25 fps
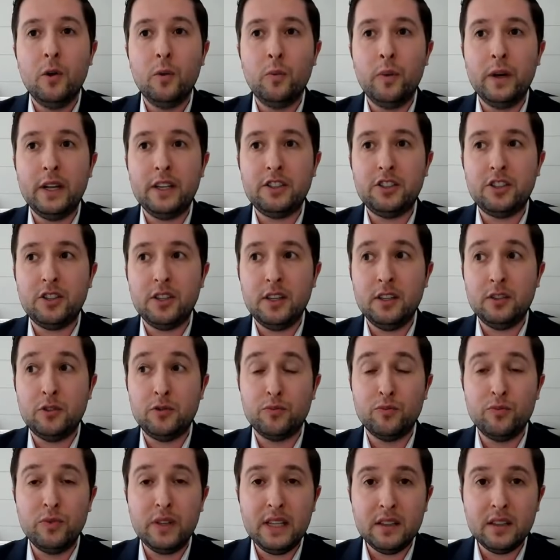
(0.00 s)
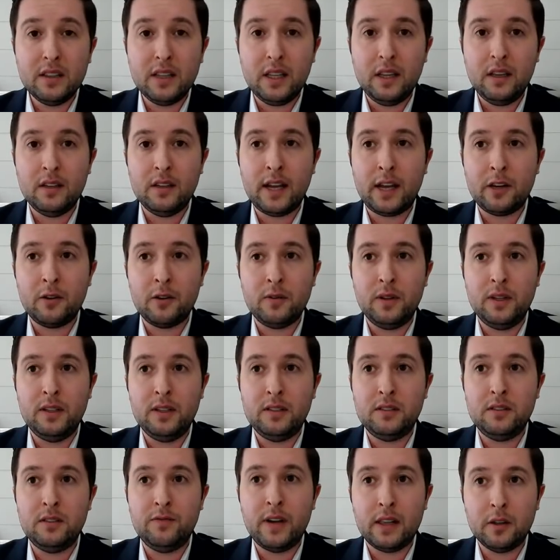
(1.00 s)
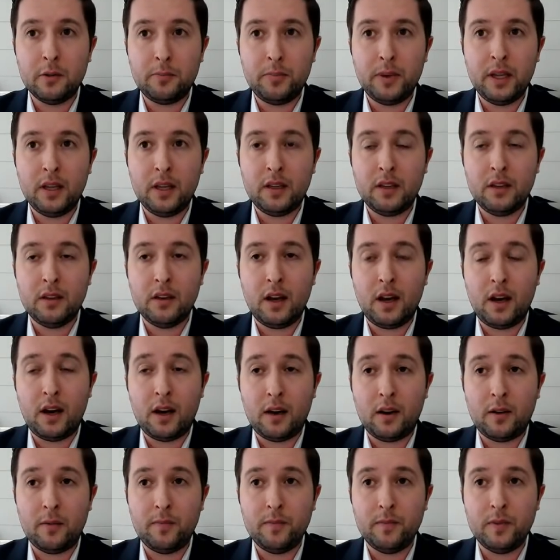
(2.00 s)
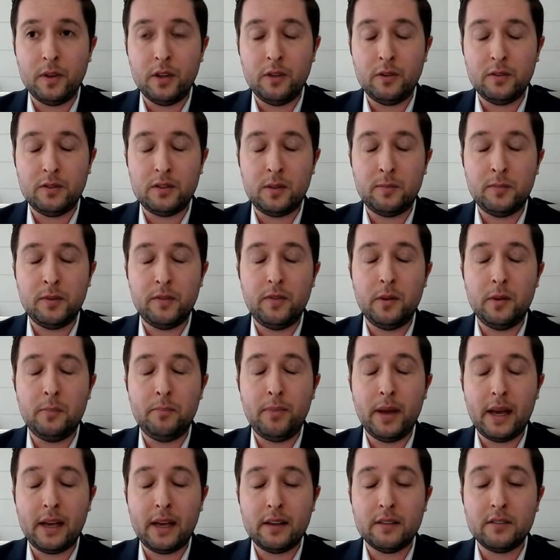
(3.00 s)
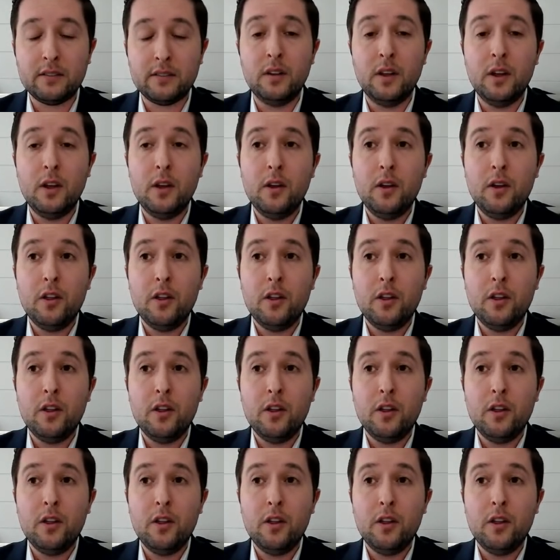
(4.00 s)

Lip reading: which is really not only developing, some of the best